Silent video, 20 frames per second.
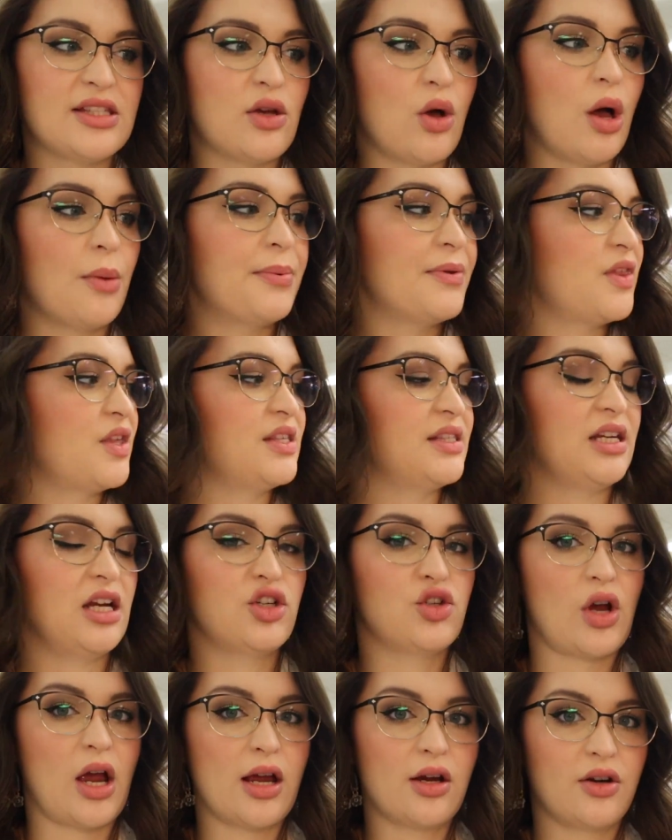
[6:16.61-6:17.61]
So I'll put this in a
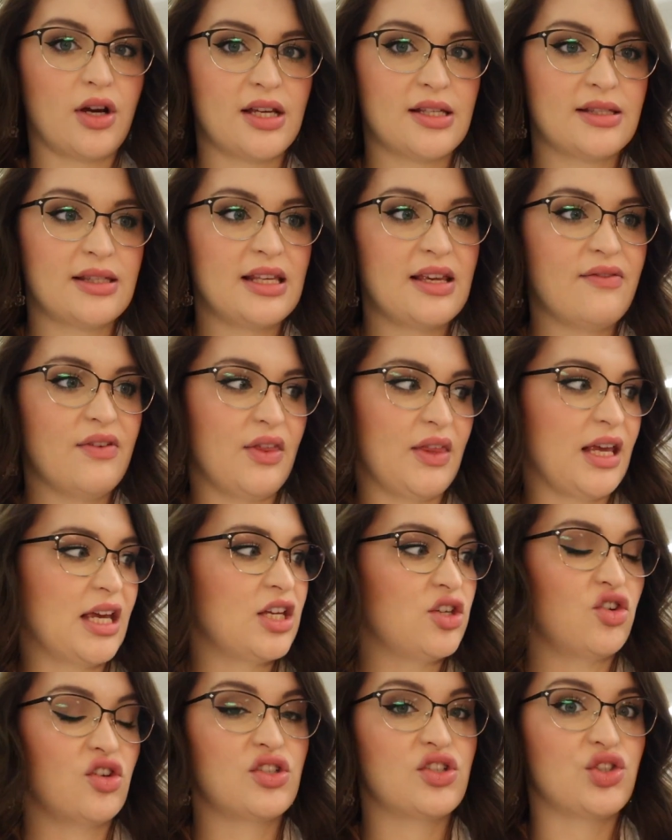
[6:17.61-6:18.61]
dry erase sleeve and they
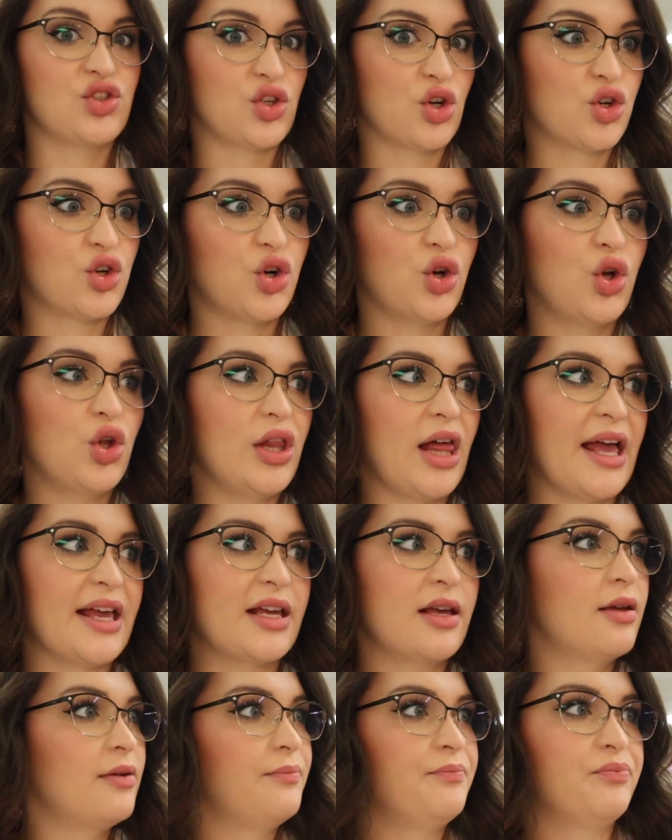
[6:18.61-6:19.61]
can just circle
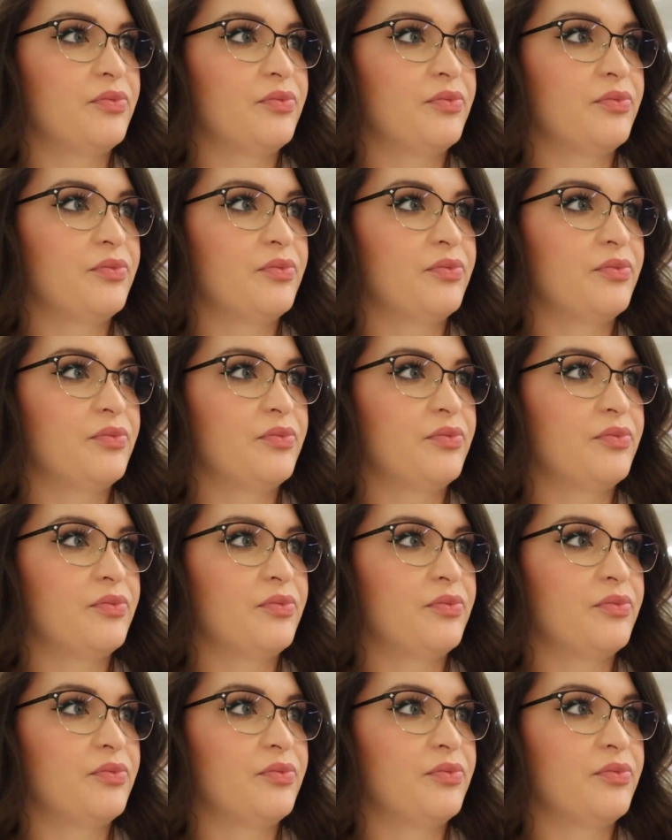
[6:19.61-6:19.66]
like